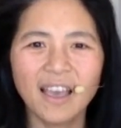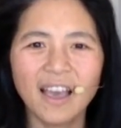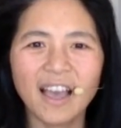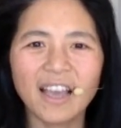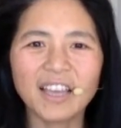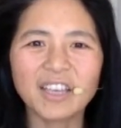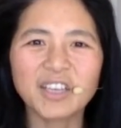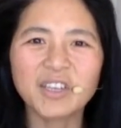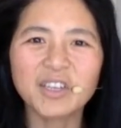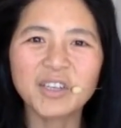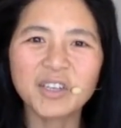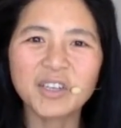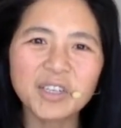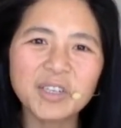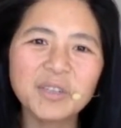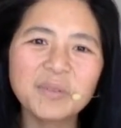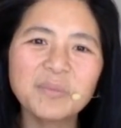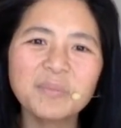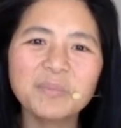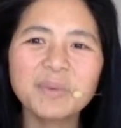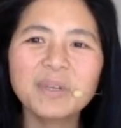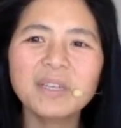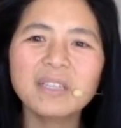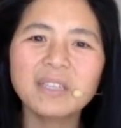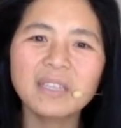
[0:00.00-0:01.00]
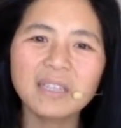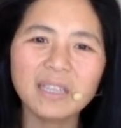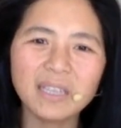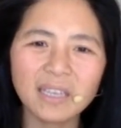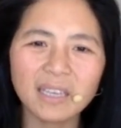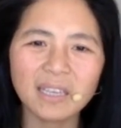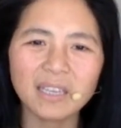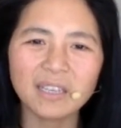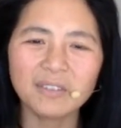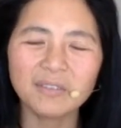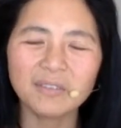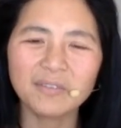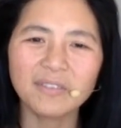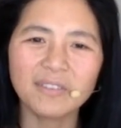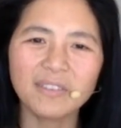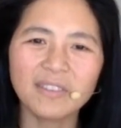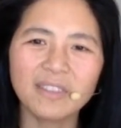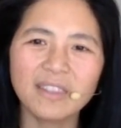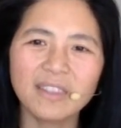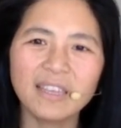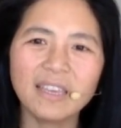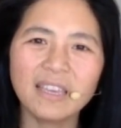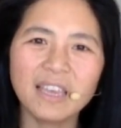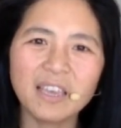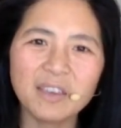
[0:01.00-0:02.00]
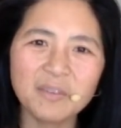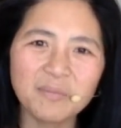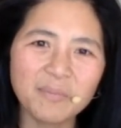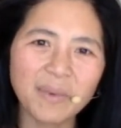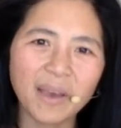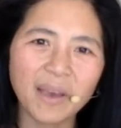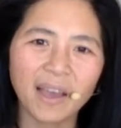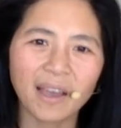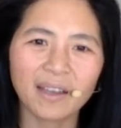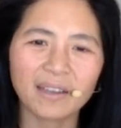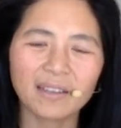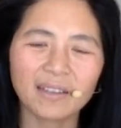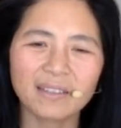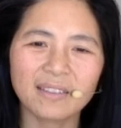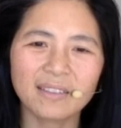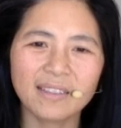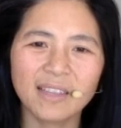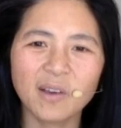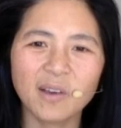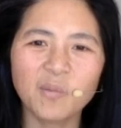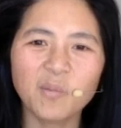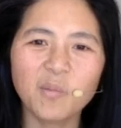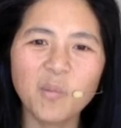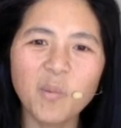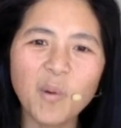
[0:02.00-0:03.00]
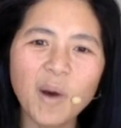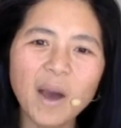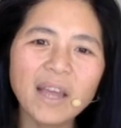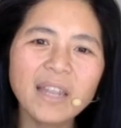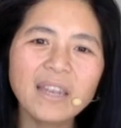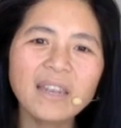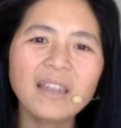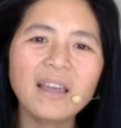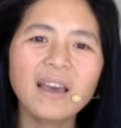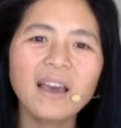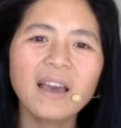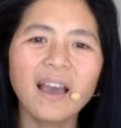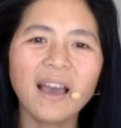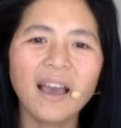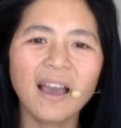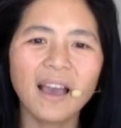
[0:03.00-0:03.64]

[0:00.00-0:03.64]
I couldn't believe the impact that 1